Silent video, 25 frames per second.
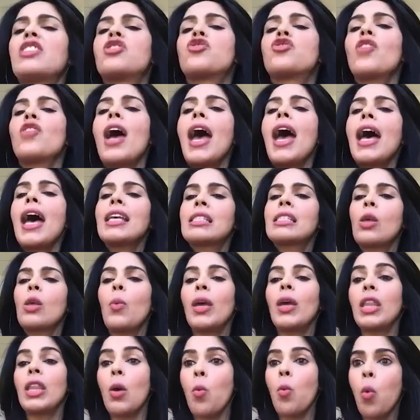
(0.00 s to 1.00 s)
dressed, the way
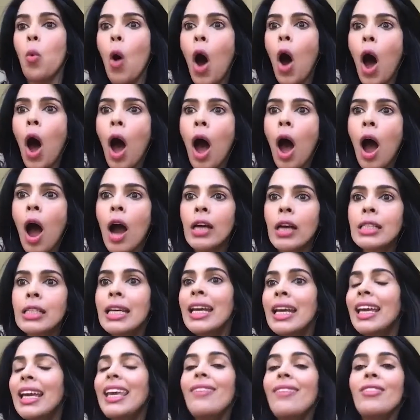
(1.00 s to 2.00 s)
they walked.
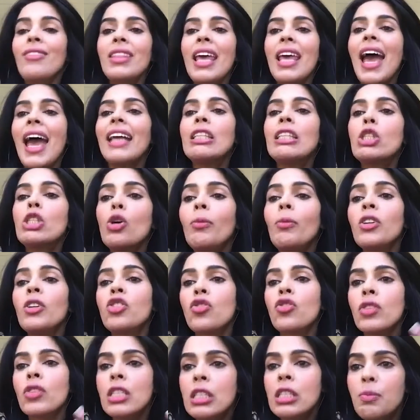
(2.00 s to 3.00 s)
Even they had so much
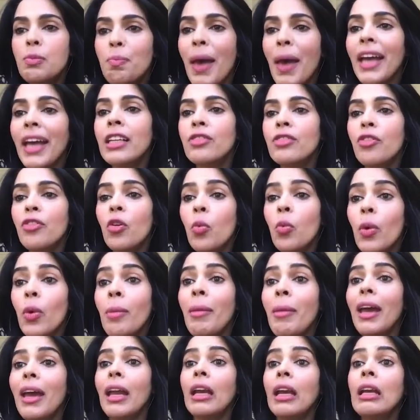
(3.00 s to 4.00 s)
respect for
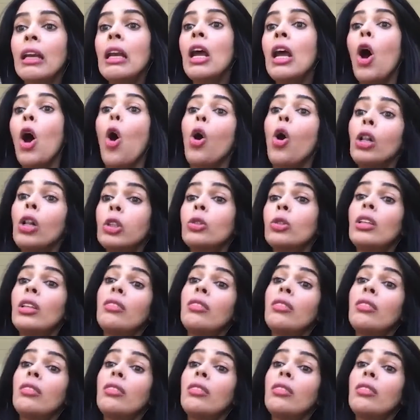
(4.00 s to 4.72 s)
women, although they